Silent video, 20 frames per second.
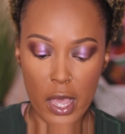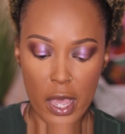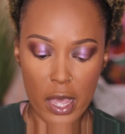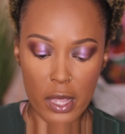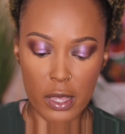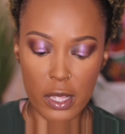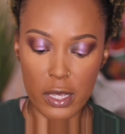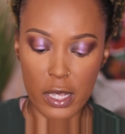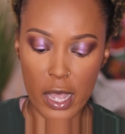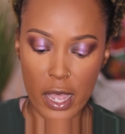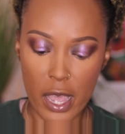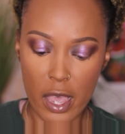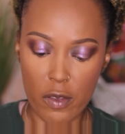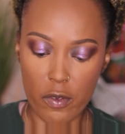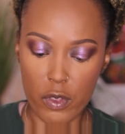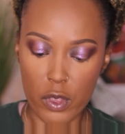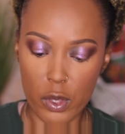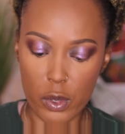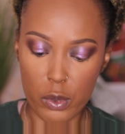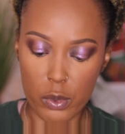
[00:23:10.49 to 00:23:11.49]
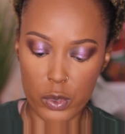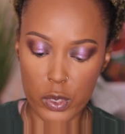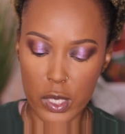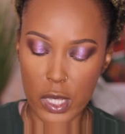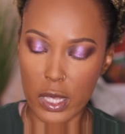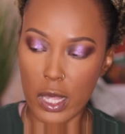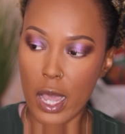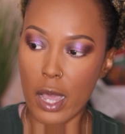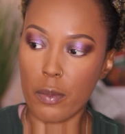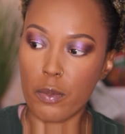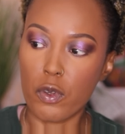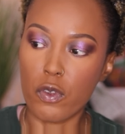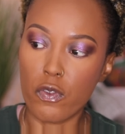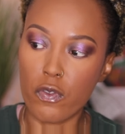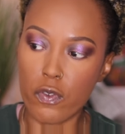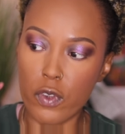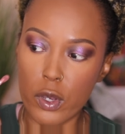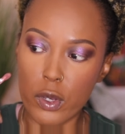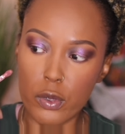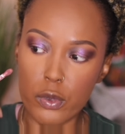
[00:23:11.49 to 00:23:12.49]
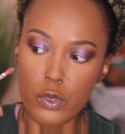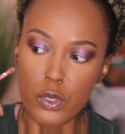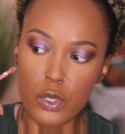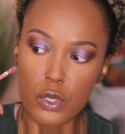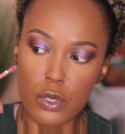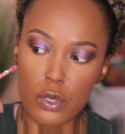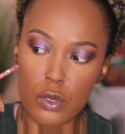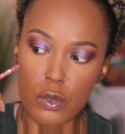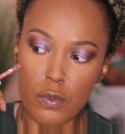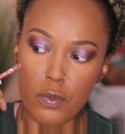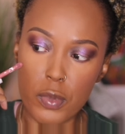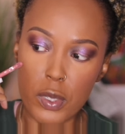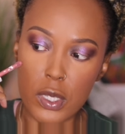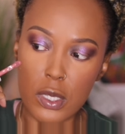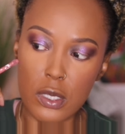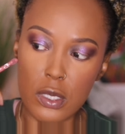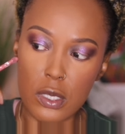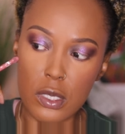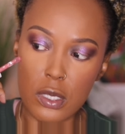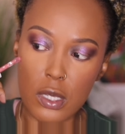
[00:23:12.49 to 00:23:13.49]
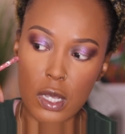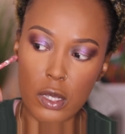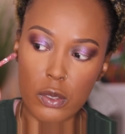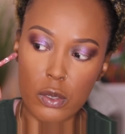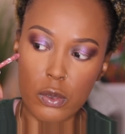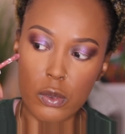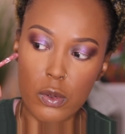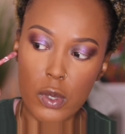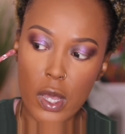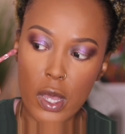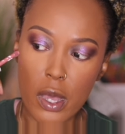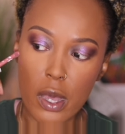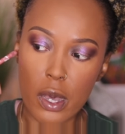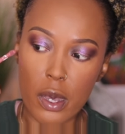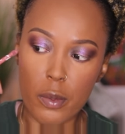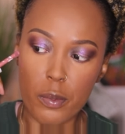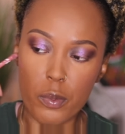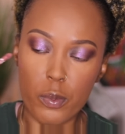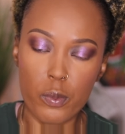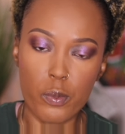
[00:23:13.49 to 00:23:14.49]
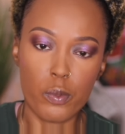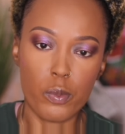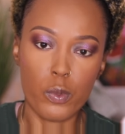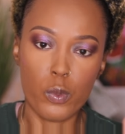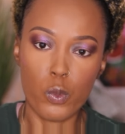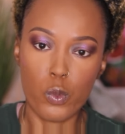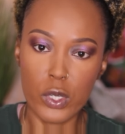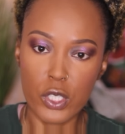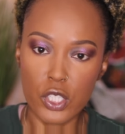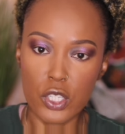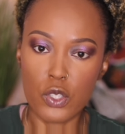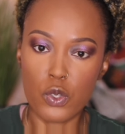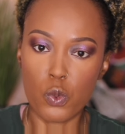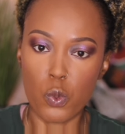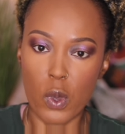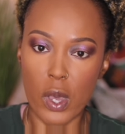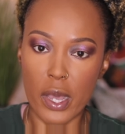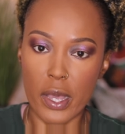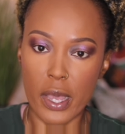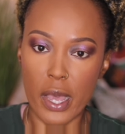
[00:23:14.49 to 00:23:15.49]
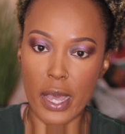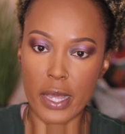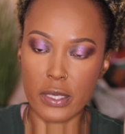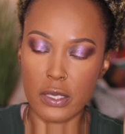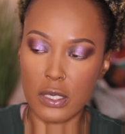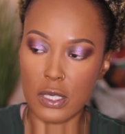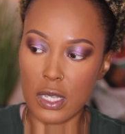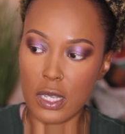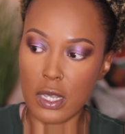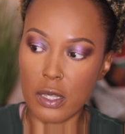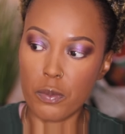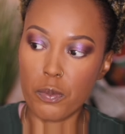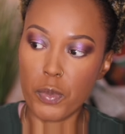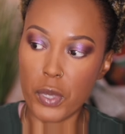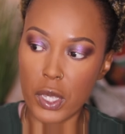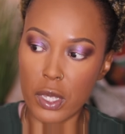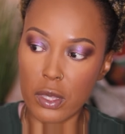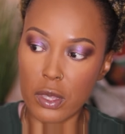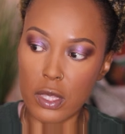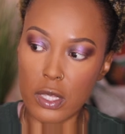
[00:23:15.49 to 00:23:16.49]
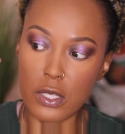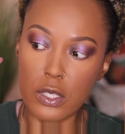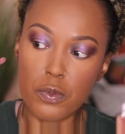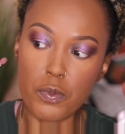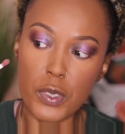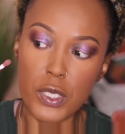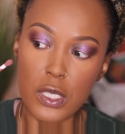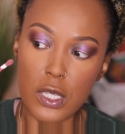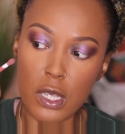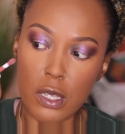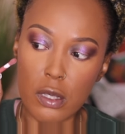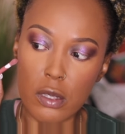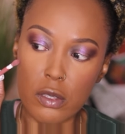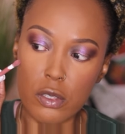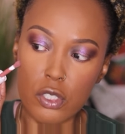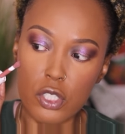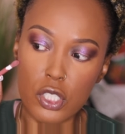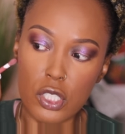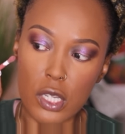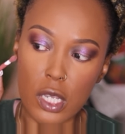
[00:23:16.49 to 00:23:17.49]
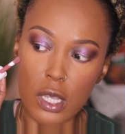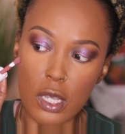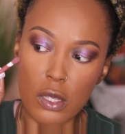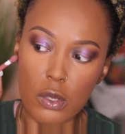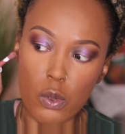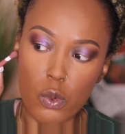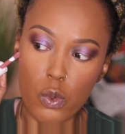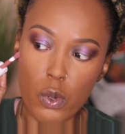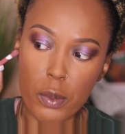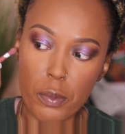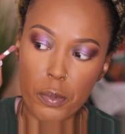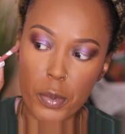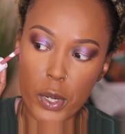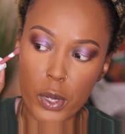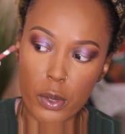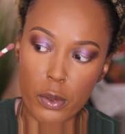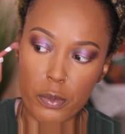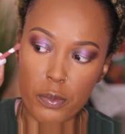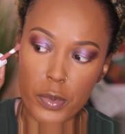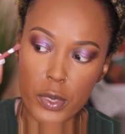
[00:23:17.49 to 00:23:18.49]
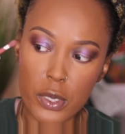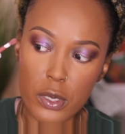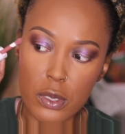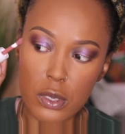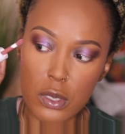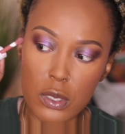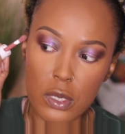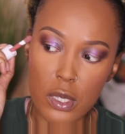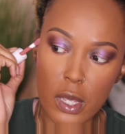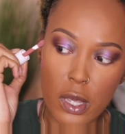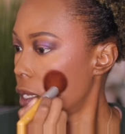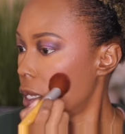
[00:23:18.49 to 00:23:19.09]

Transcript: And then I have those that I prefer to be subtle, um, which is why I did pick this particular shade on purpose.